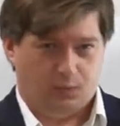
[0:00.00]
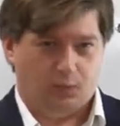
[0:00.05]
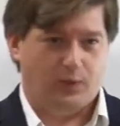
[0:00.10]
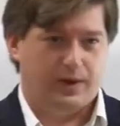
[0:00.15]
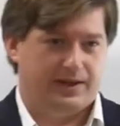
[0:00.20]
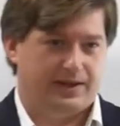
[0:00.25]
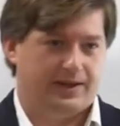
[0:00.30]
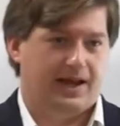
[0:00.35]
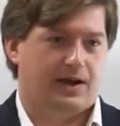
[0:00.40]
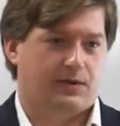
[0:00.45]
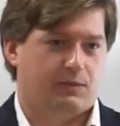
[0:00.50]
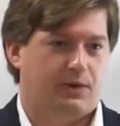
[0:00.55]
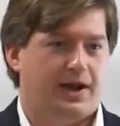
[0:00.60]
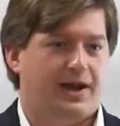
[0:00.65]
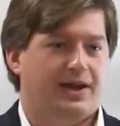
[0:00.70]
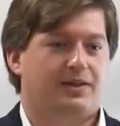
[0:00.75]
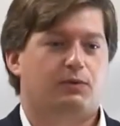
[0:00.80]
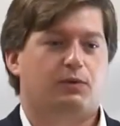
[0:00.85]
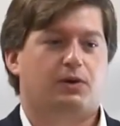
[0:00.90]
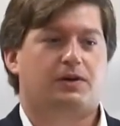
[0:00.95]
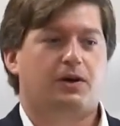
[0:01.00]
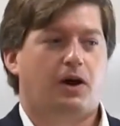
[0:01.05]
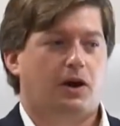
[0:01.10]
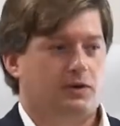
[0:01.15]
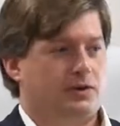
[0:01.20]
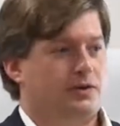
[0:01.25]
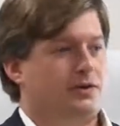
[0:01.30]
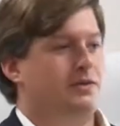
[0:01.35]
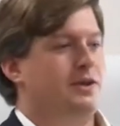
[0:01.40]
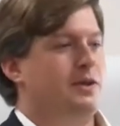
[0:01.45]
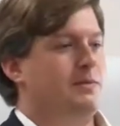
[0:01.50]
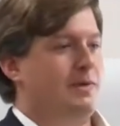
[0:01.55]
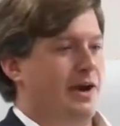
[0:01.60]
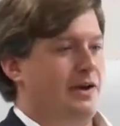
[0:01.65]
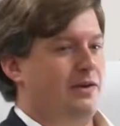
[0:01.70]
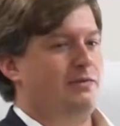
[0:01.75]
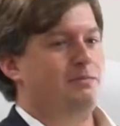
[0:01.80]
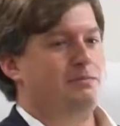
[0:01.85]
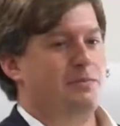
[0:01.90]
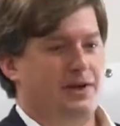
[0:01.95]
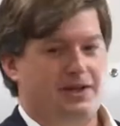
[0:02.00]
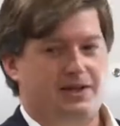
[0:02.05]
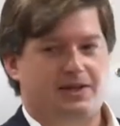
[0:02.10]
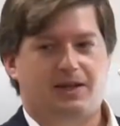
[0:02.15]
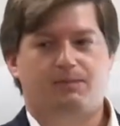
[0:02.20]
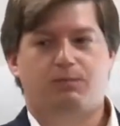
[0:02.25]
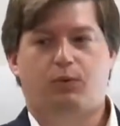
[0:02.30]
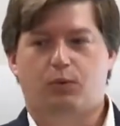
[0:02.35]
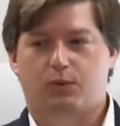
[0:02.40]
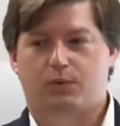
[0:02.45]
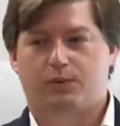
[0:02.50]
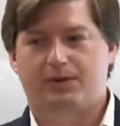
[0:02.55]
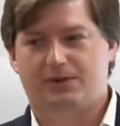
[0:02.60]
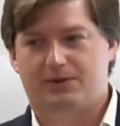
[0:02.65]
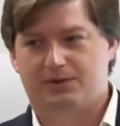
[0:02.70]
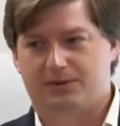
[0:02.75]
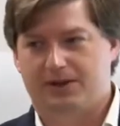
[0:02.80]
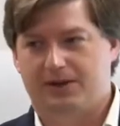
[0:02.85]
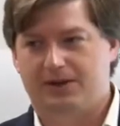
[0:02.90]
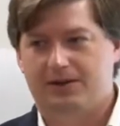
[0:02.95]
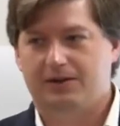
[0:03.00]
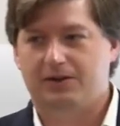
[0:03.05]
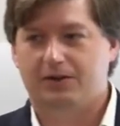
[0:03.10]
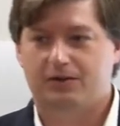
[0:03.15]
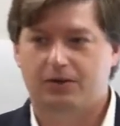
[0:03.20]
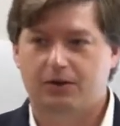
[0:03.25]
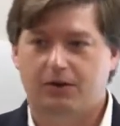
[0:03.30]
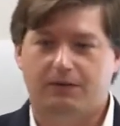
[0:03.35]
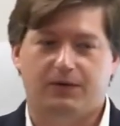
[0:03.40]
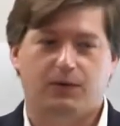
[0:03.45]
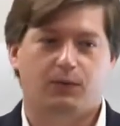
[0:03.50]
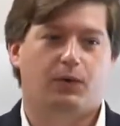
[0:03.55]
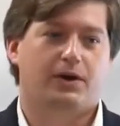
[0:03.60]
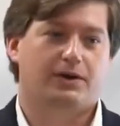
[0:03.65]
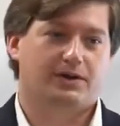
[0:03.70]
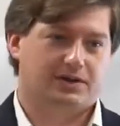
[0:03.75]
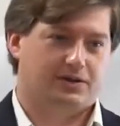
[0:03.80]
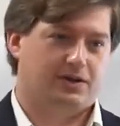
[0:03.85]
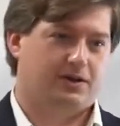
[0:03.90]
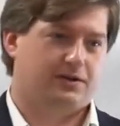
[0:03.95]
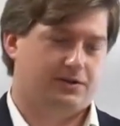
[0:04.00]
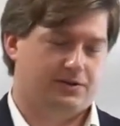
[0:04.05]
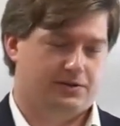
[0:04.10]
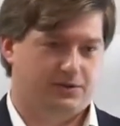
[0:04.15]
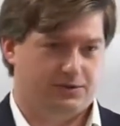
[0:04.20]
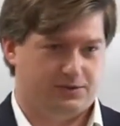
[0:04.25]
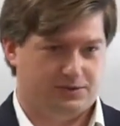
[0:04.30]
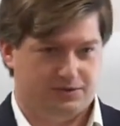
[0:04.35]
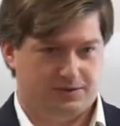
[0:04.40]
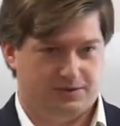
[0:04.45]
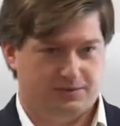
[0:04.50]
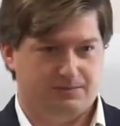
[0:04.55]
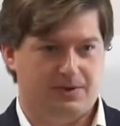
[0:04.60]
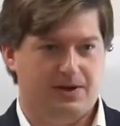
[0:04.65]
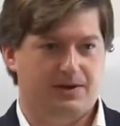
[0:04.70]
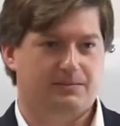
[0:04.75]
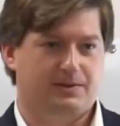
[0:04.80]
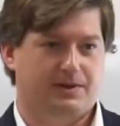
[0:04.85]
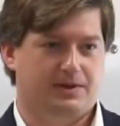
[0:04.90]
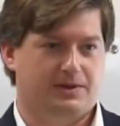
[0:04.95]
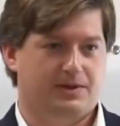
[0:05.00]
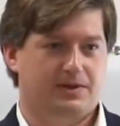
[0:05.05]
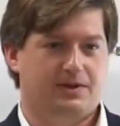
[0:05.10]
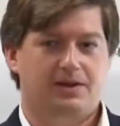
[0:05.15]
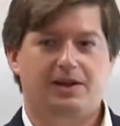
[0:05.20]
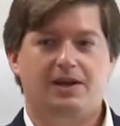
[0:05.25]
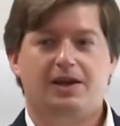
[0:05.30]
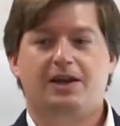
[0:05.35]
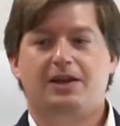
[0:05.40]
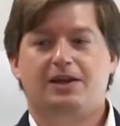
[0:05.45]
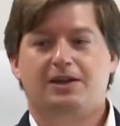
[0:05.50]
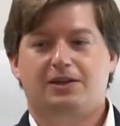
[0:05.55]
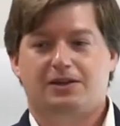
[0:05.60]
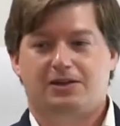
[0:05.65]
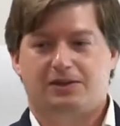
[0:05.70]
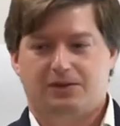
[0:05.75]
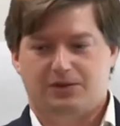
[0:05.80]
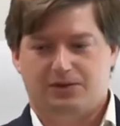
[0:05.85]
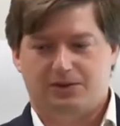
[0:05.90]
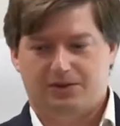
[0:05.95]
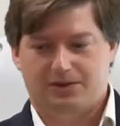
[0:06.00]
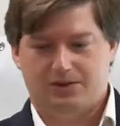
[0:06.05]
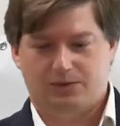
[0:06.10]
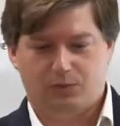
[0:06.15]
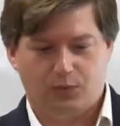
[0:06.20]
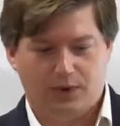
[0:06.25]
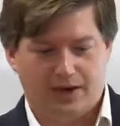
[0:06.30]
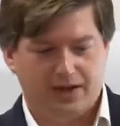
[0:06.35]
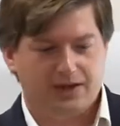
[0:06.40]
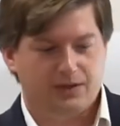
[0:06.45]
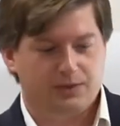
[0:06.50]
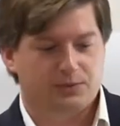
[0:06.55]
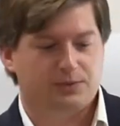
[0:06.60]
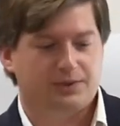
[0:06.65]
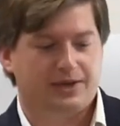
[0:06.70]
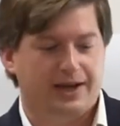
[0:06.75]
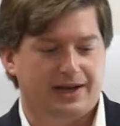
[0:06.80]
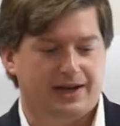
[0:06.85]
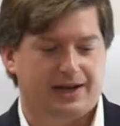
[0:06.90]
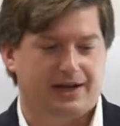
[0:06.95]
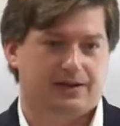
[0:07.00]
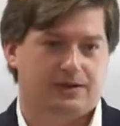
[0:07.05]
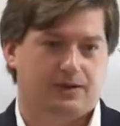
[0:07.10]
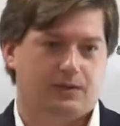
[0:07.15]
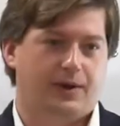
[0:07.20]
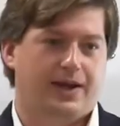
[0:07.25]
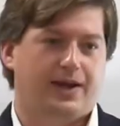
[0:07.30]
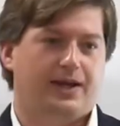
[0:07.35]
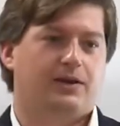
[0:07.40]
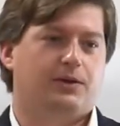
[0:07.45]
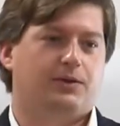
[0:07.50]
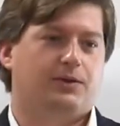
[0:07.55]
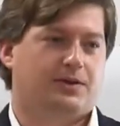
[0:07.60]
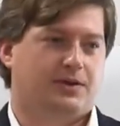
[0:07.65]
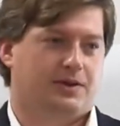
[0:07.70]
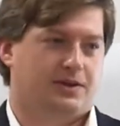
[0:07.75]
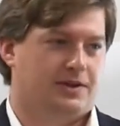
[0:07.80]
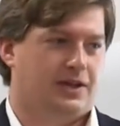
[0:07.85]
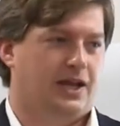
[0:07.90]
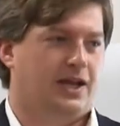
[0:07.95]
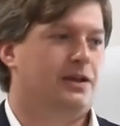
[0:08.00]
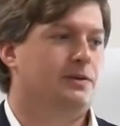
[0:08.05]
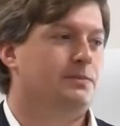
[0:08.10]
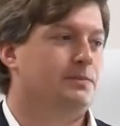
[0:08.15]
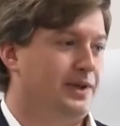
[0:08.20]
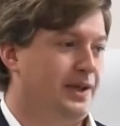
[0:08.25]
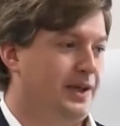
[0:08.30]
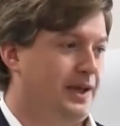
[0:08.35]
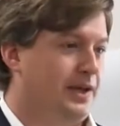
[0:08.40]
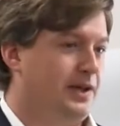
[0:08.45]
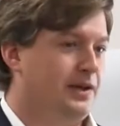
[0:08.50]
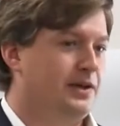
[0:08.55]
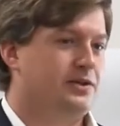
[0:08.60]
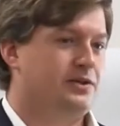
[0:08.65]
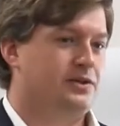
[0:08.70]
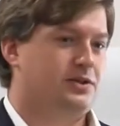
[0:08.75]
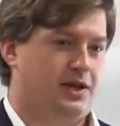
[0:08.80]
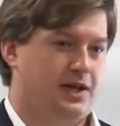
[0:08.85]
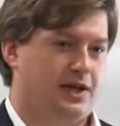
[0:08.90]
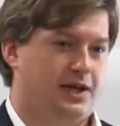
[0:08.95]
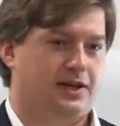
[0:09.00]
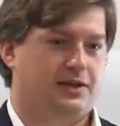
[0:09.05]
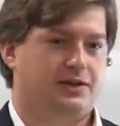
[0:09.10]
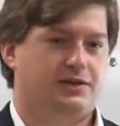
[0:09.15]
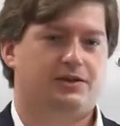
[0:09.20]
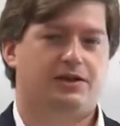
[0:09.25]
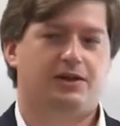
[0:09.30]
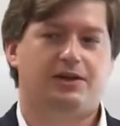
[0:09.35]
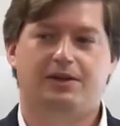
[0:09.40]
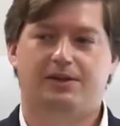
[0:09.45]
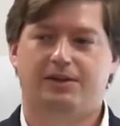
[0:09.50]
win that race regardless of the amount of money they pour into it. So if you want a constitutional amendment, the way you get it and the way you sustainably change